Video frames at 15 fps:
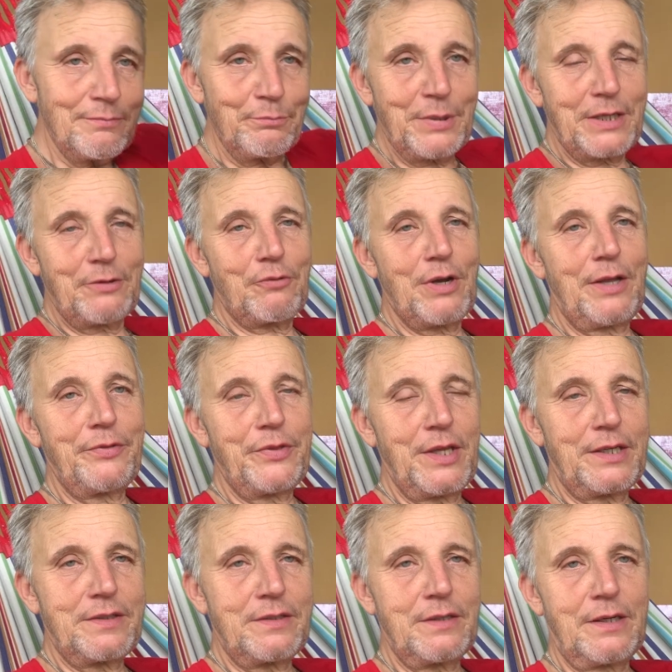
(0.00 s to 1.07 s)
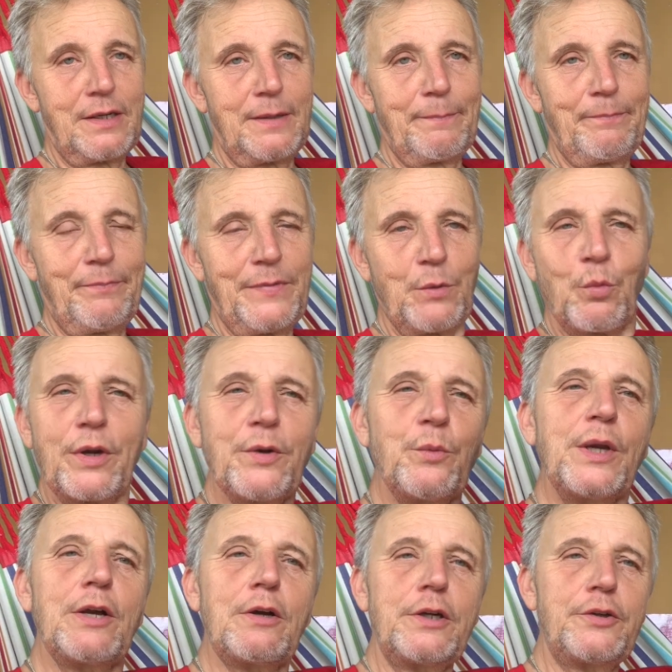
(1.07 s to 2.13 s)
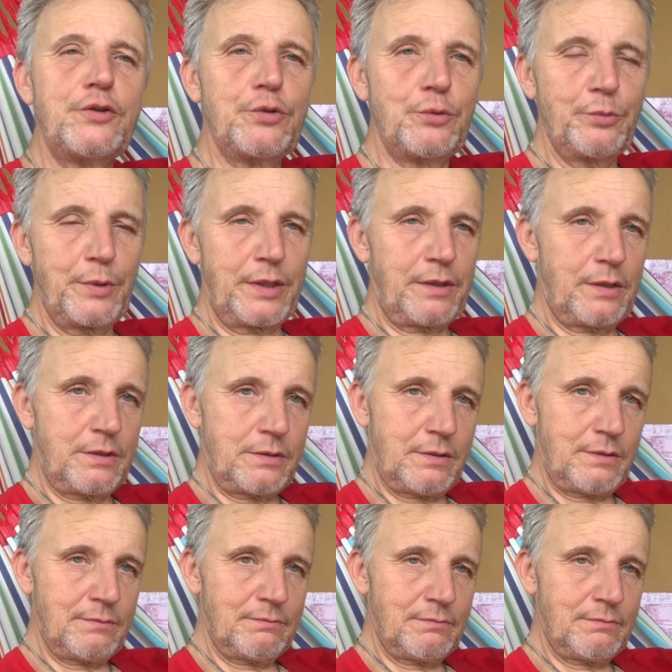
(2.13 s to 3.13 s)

but around that time. What are we going to do with it?